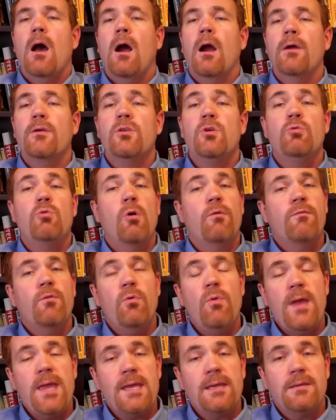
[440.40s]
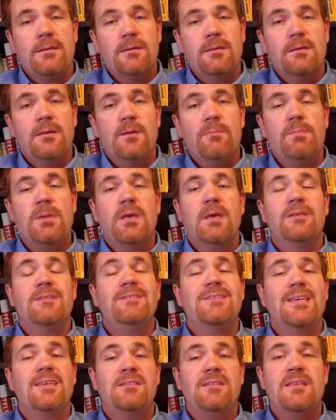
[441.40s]
Are you overweight? Because
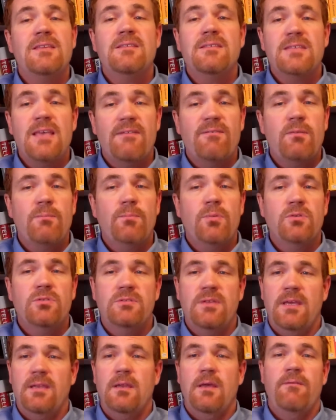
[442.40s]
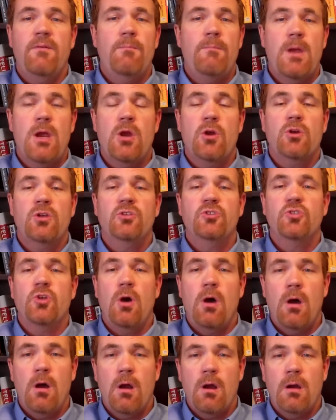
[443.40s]
67% of Americans
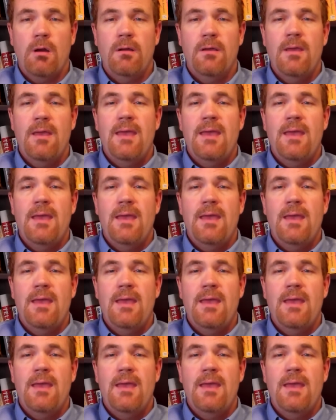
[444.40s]
are.